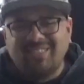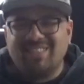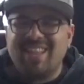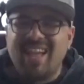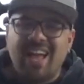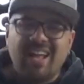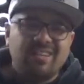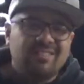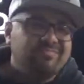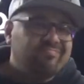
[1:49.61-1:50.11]

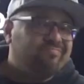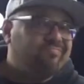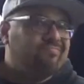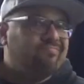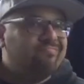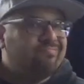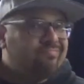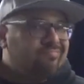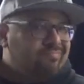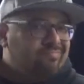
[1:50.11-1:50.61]
not
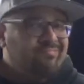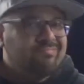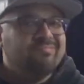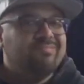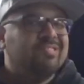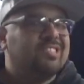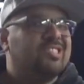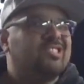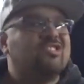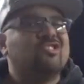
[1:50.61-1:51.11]

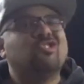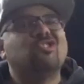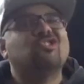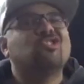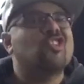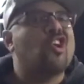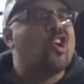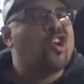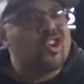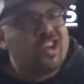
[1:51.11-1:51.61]
the
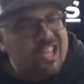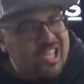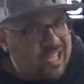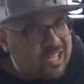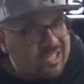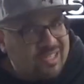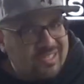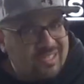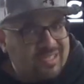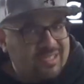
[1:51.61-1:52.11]

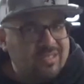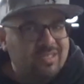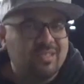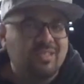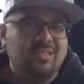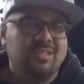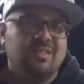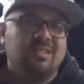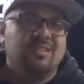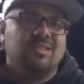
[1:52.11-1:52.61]
sturdiest,
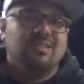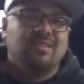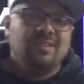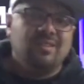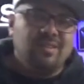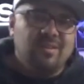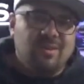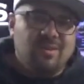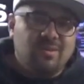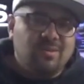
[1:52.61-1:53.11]
you
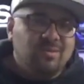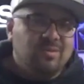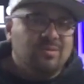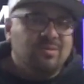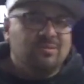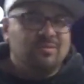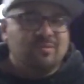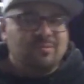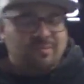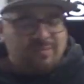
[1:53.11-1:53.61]
know,
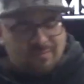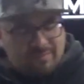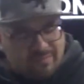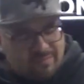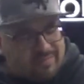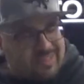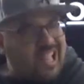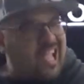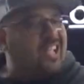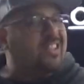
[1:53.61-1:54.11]

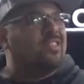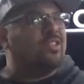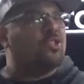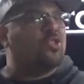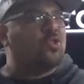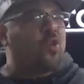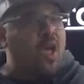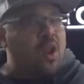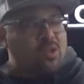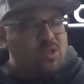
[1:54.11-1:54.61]
like the
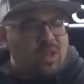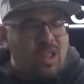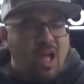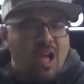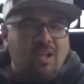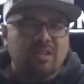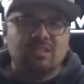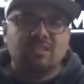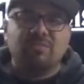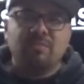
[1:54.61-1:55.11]
throttle
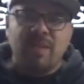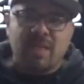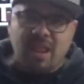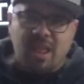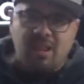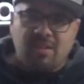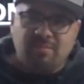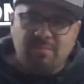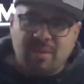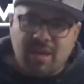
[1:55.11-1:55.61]
lock. It's made
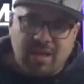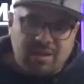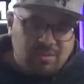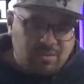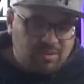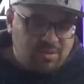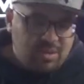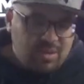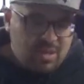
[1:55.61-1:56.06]
out of metal.